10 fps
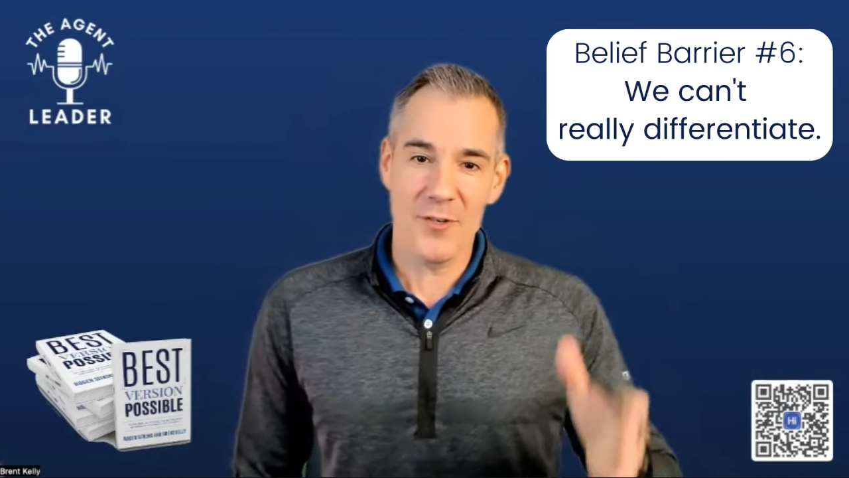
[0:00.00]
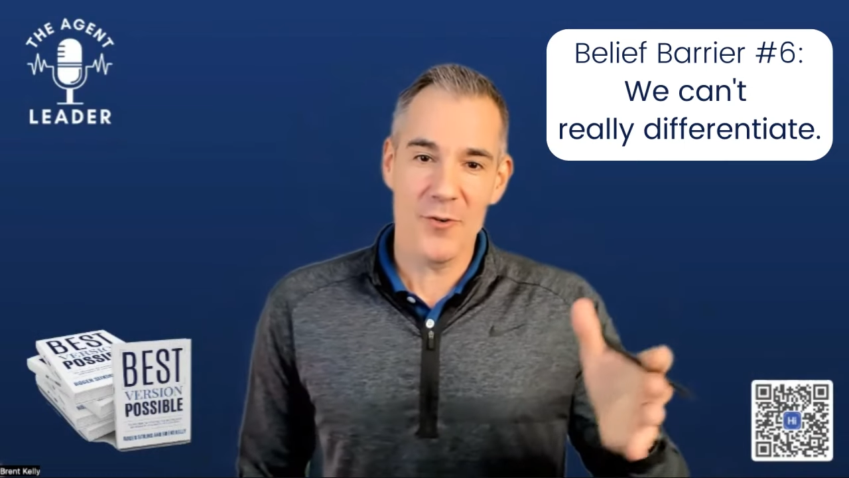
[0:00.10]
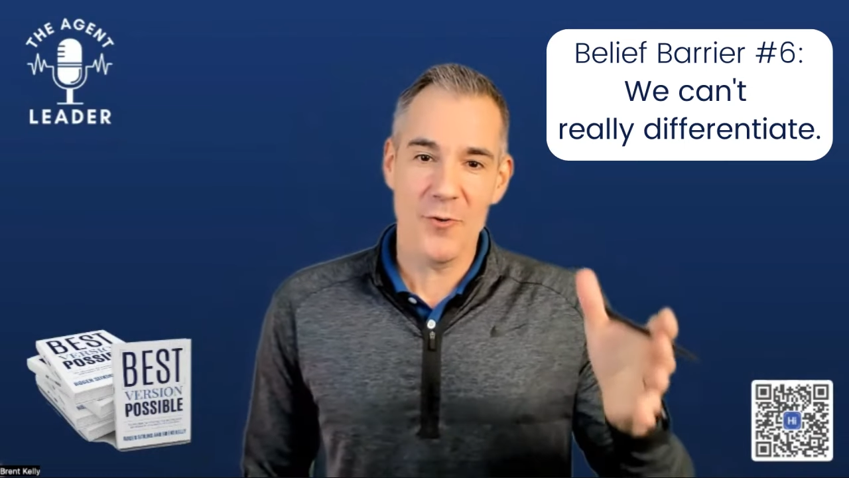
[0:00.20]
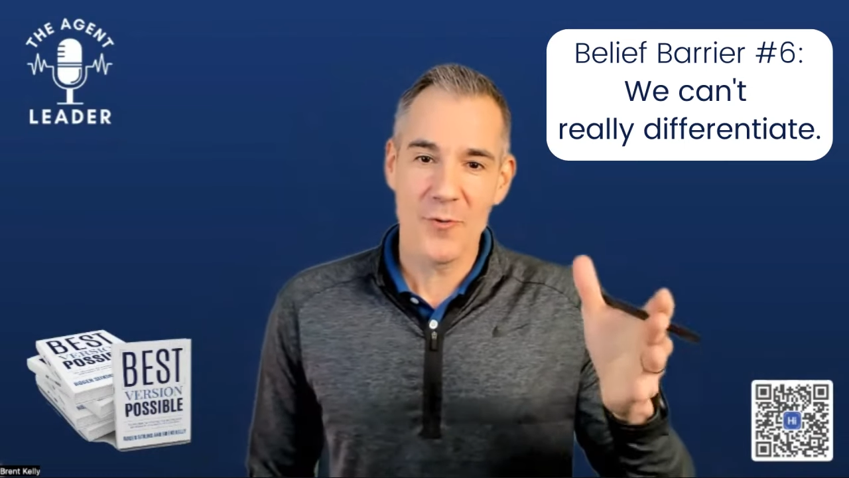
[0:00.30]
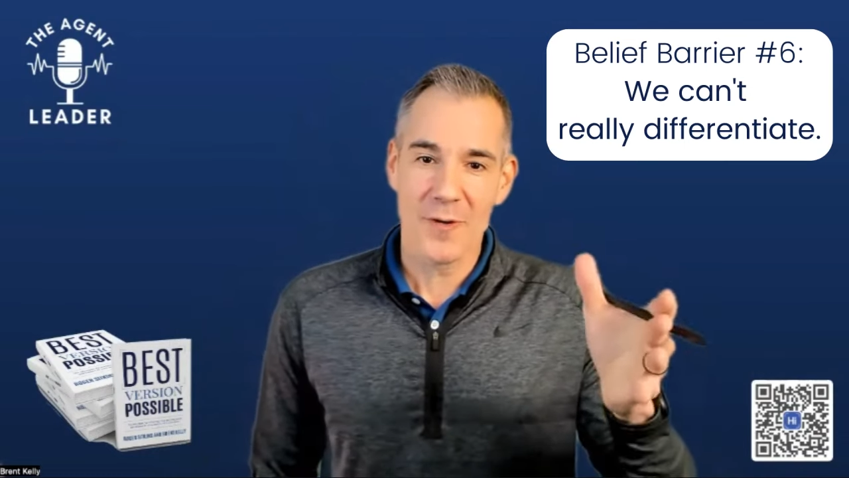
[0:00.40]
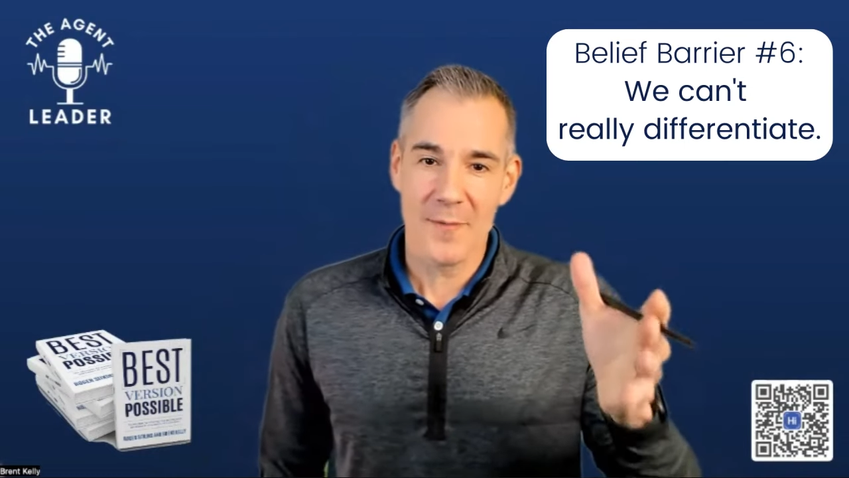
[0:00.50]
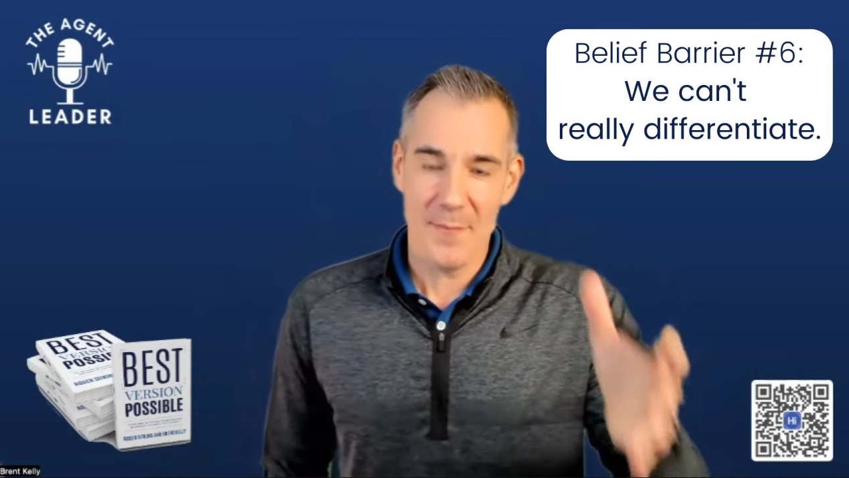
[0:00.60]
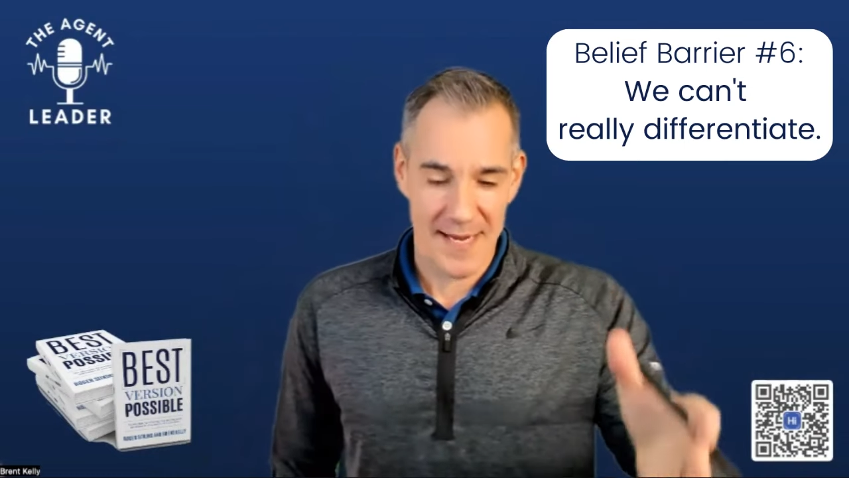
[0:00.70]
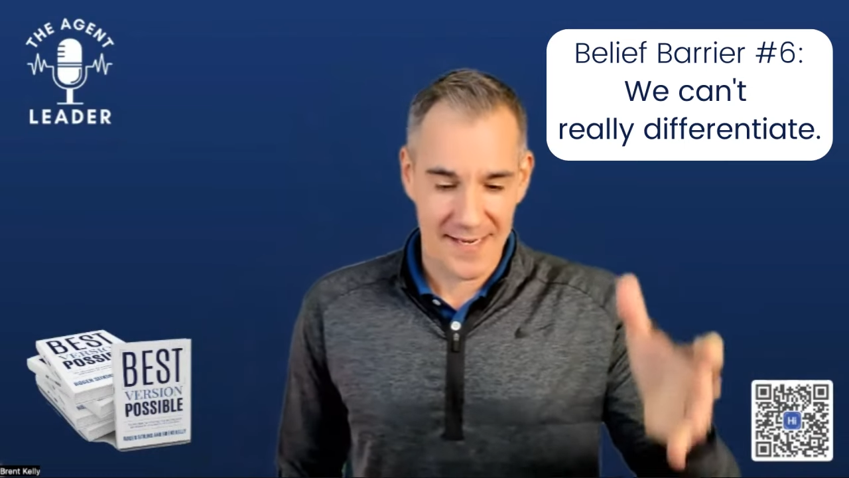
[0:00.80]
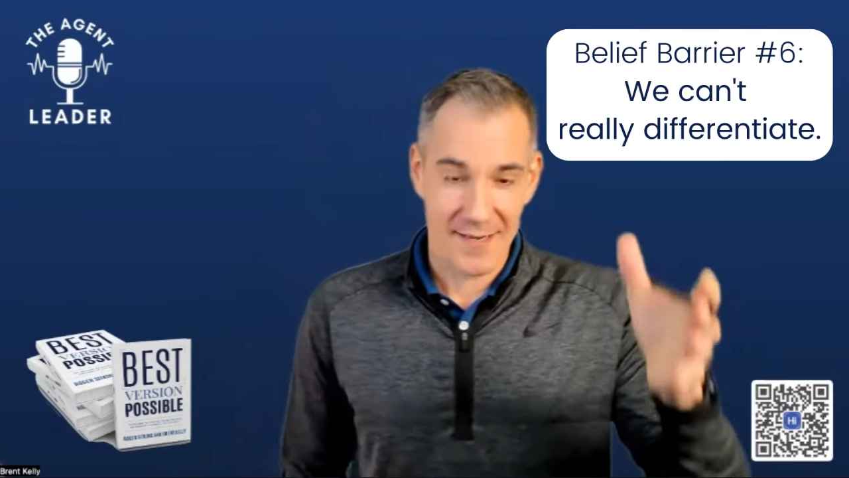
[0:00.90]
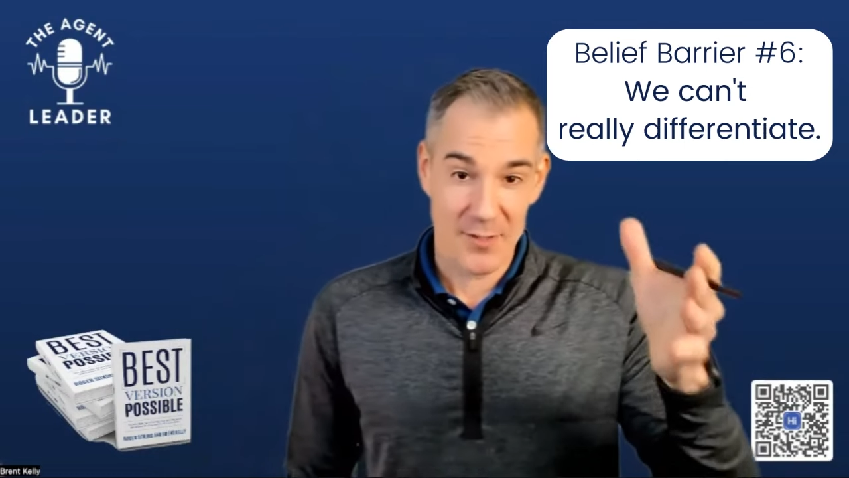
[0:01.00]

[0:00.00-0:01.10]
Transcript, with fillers: you make,